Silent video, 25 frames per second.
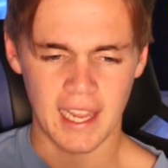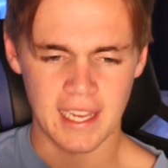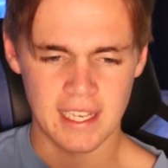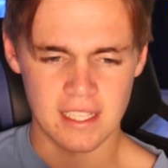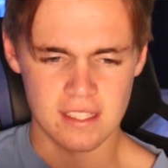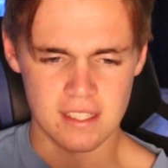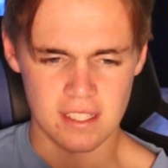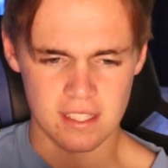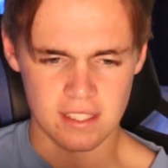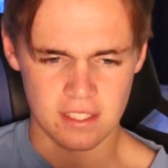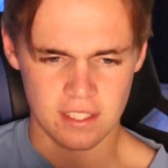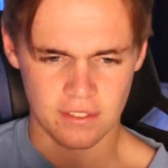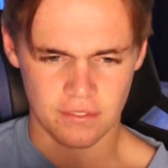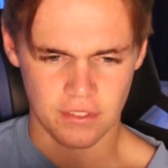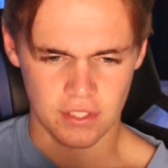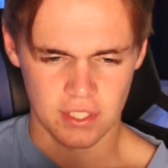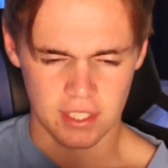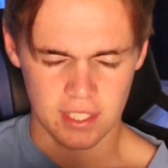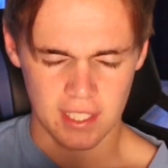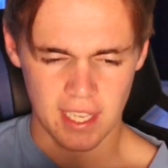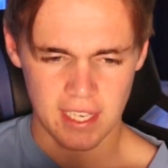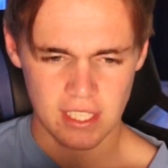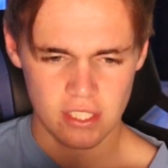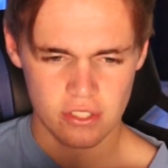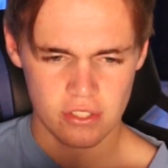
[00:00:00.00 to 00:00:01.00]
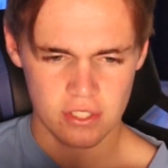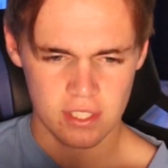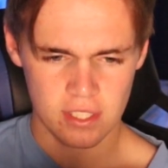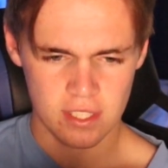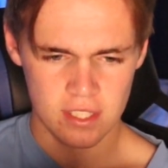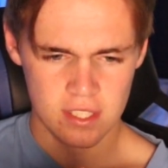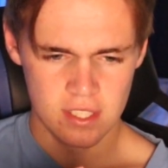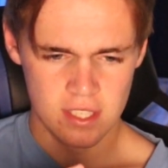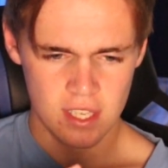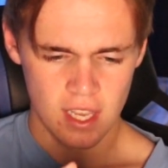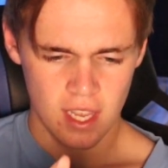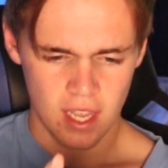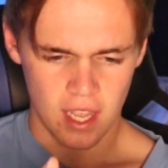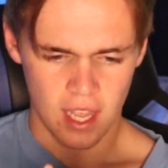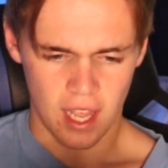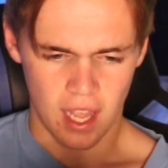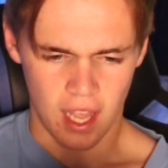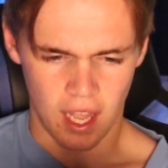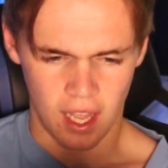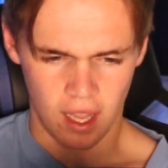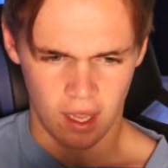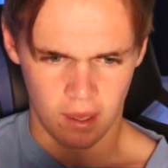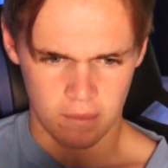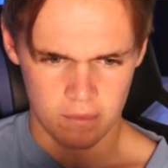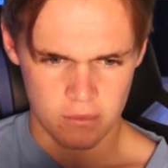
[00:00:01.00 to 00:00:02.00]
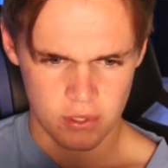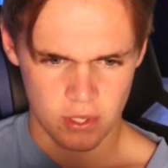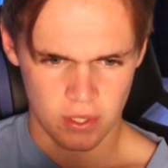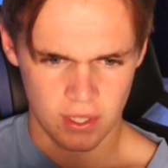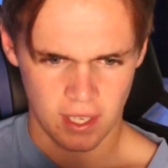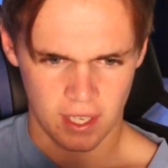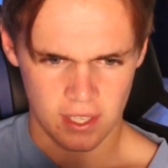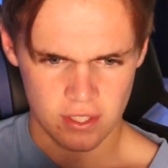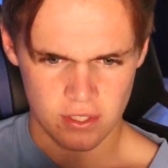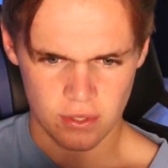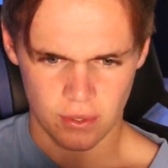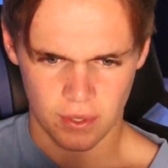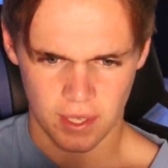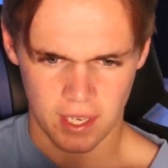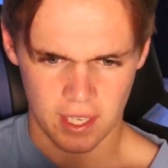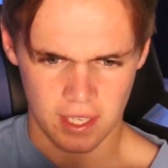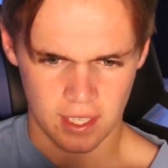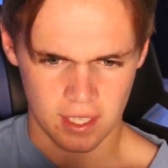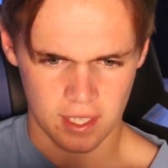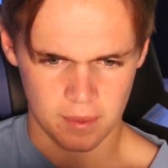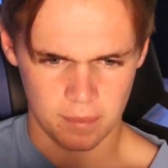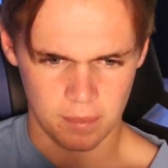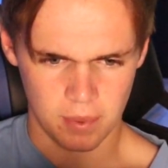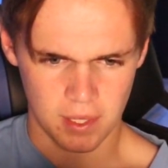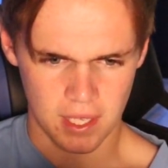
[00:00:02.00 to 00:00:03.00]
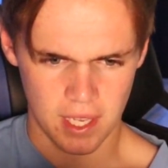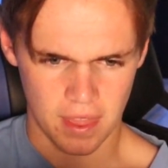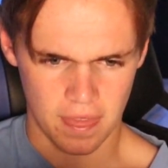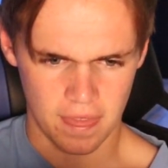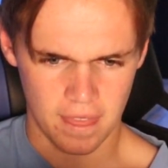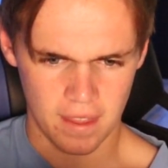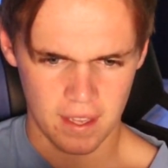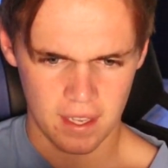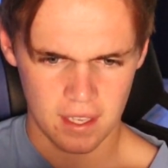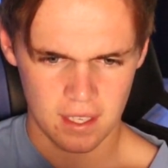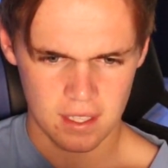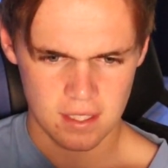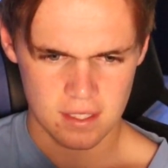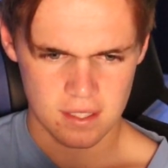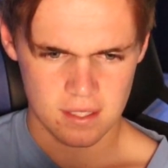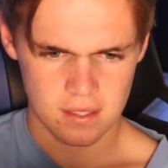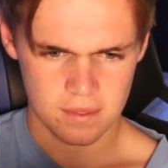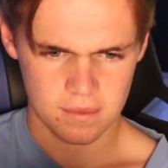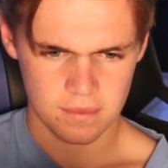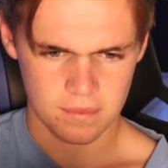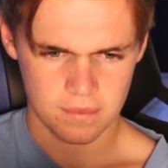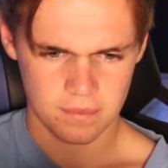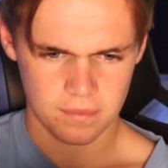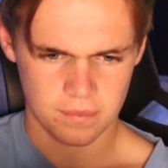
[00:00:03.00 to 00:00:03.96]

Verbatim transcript: 8 different nations. Um, so yeah, let's go ahead and complete that.